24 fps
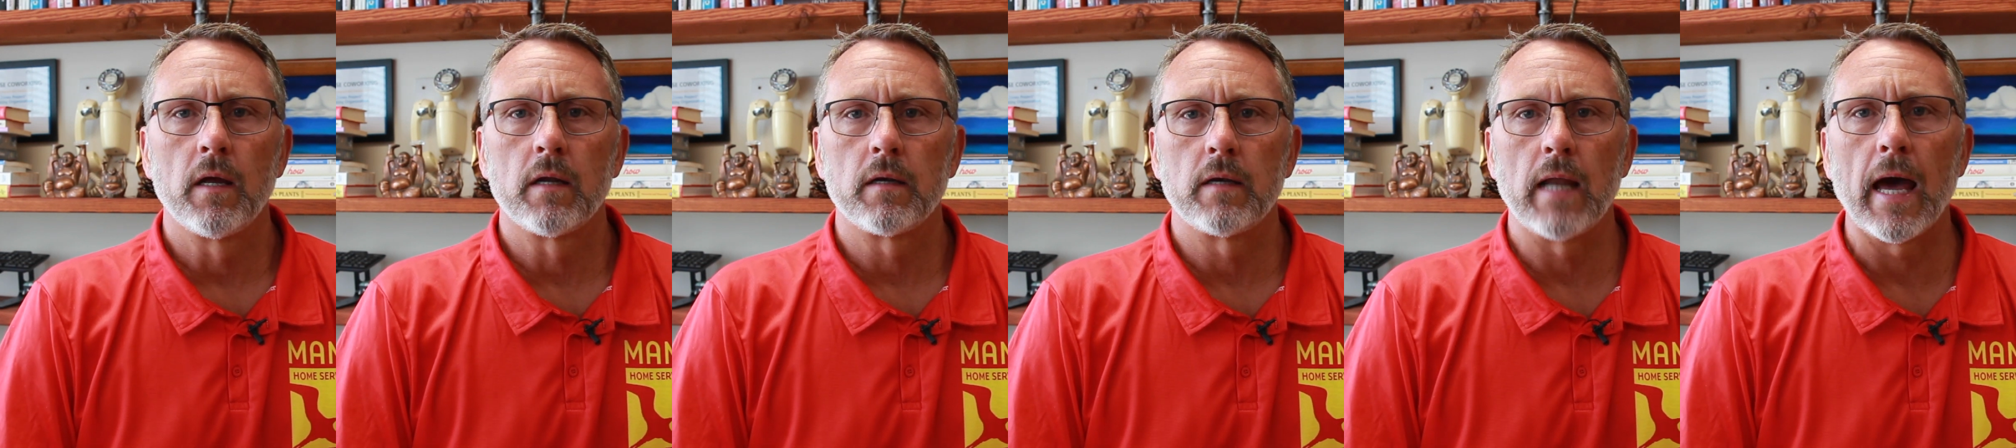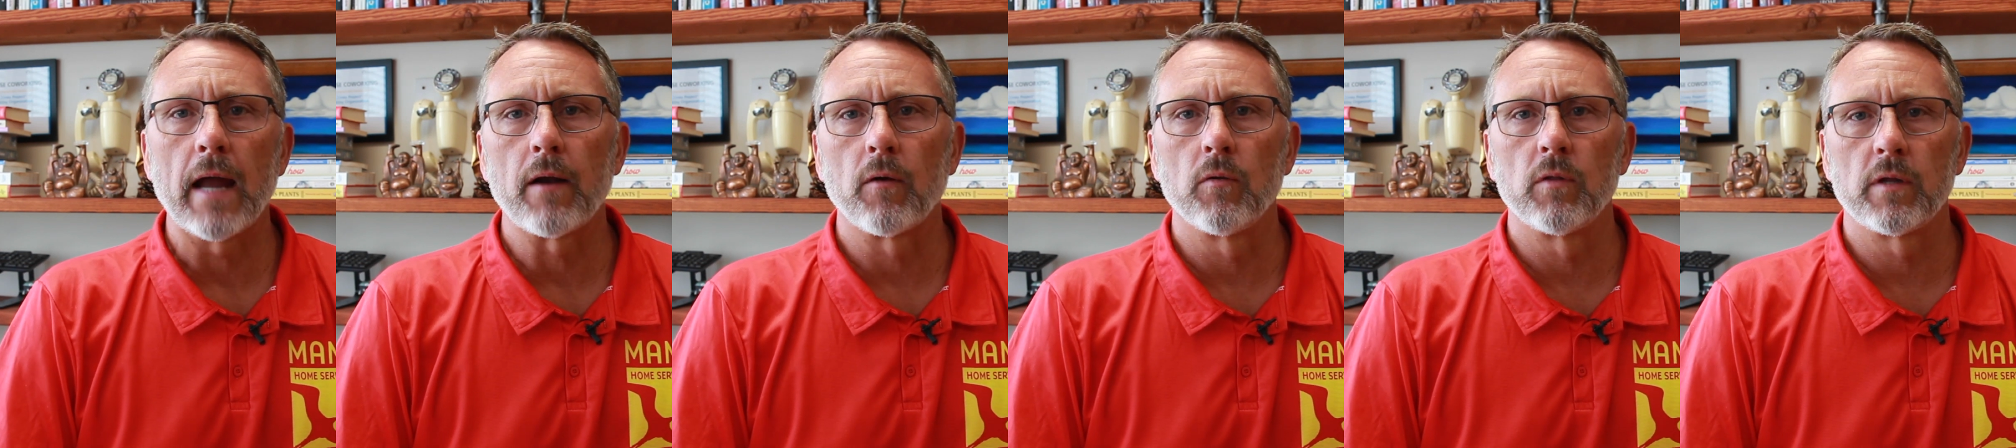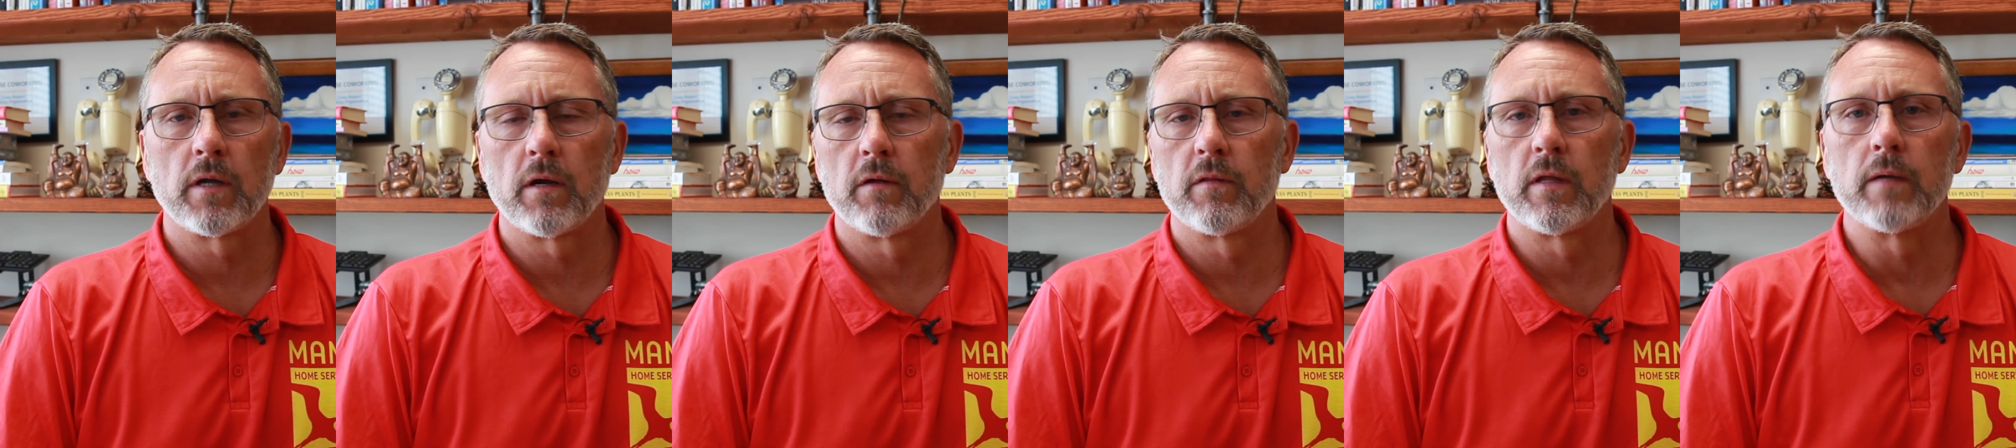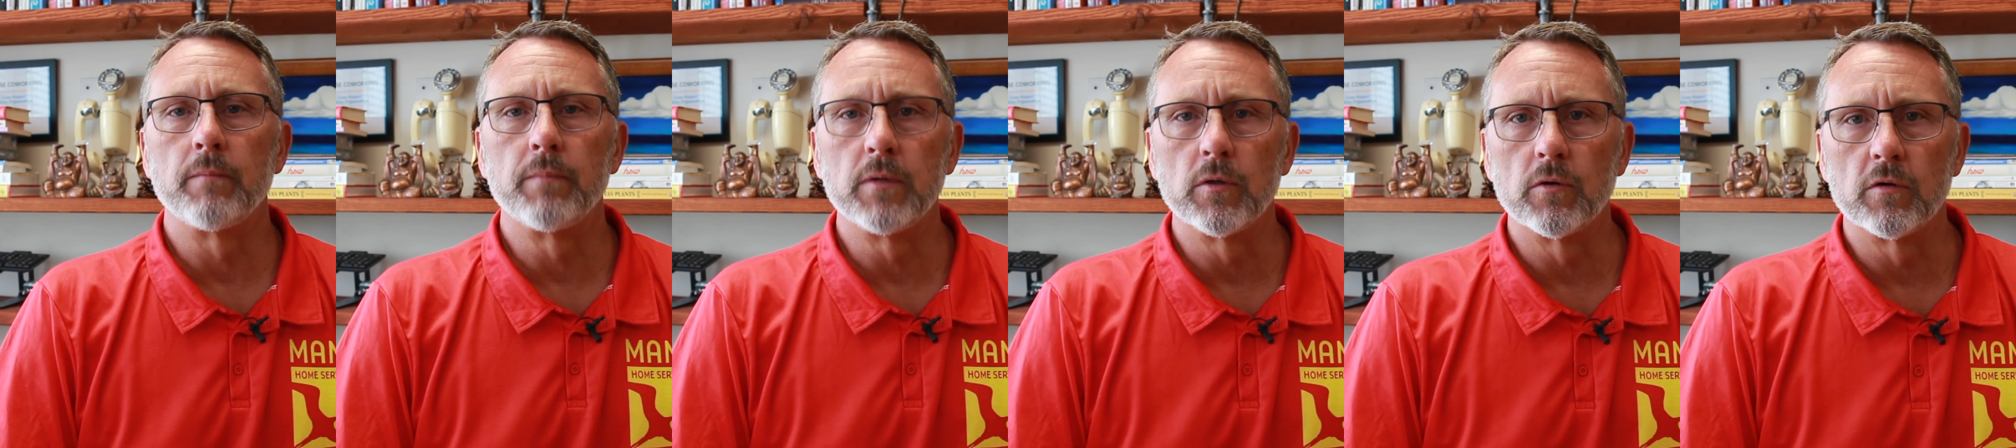Not only are
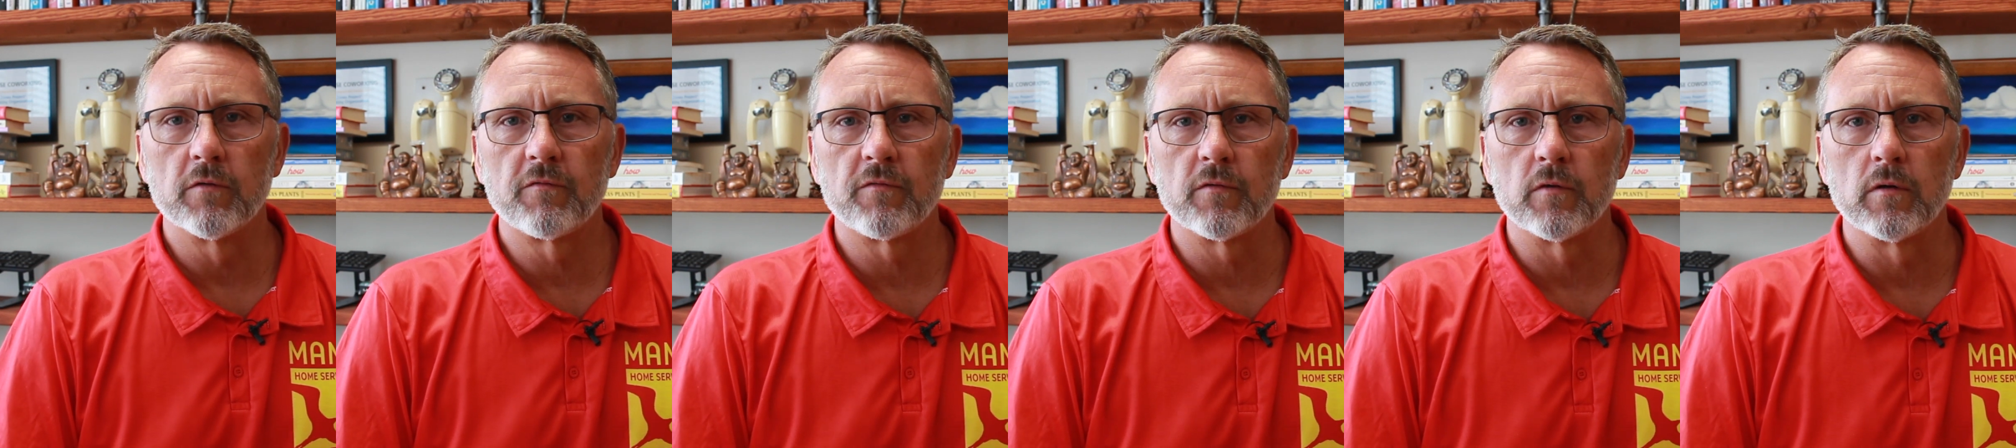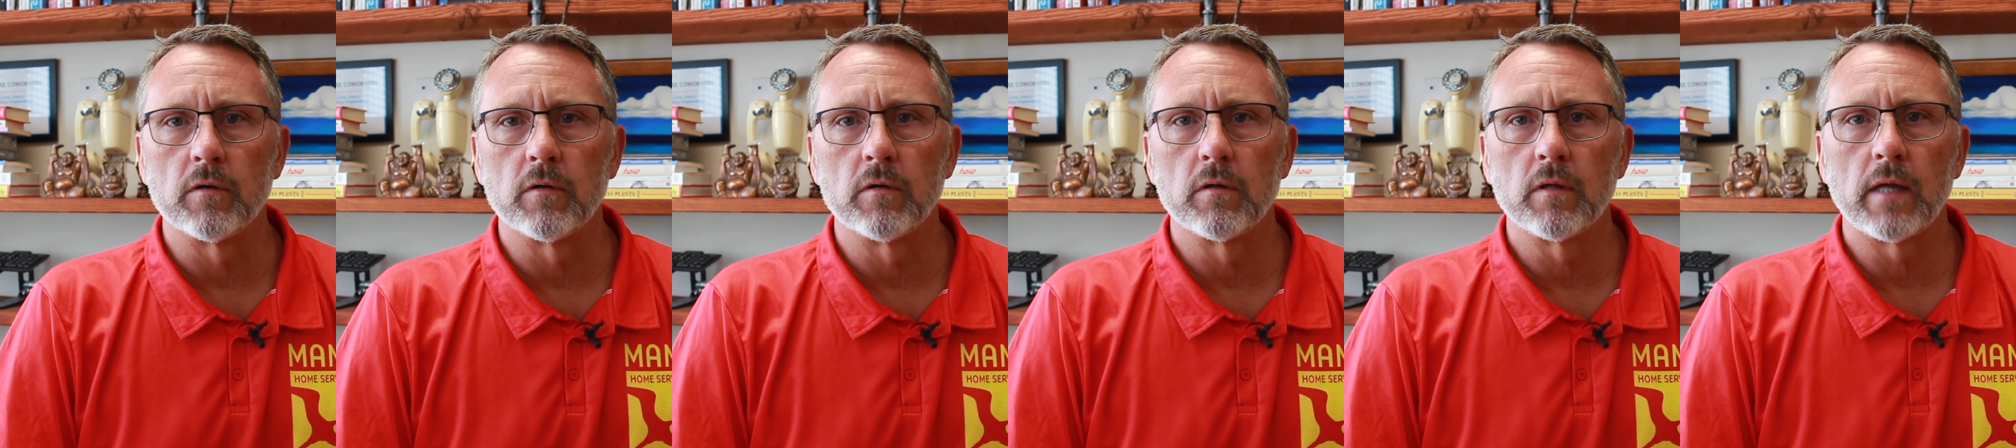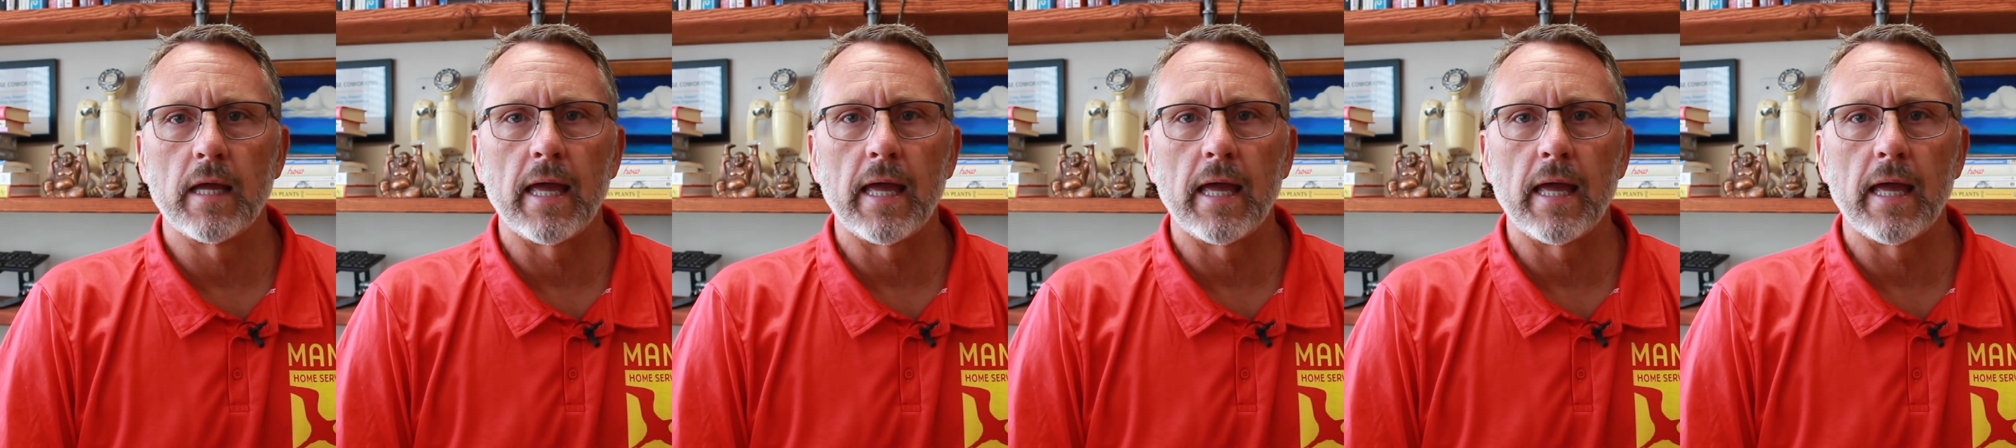they beautiful